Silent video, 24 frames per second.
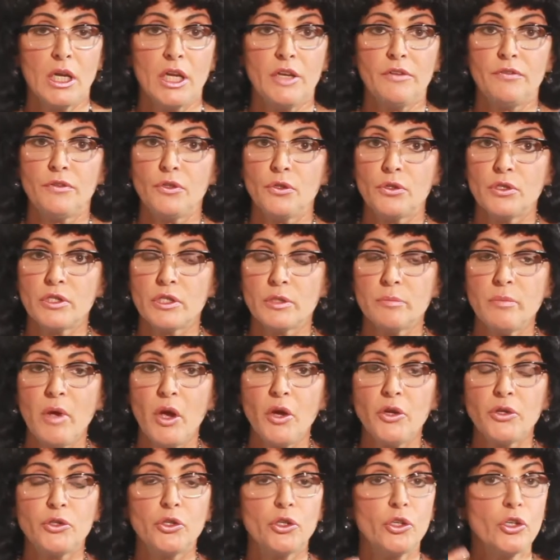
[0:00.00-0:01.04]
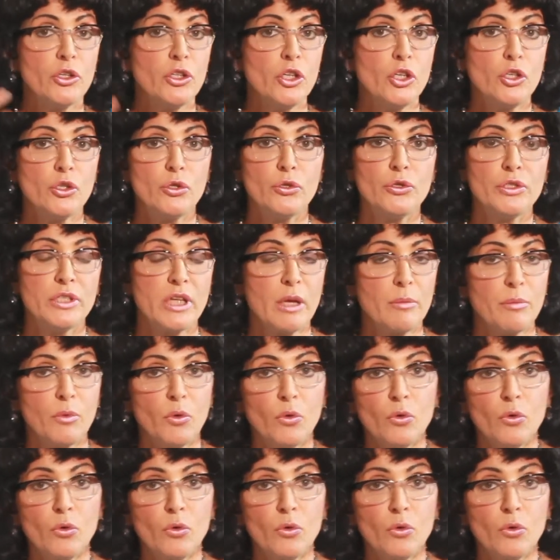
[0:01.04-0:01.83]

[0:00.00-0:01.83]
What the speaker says: If you smoke, you're going to use up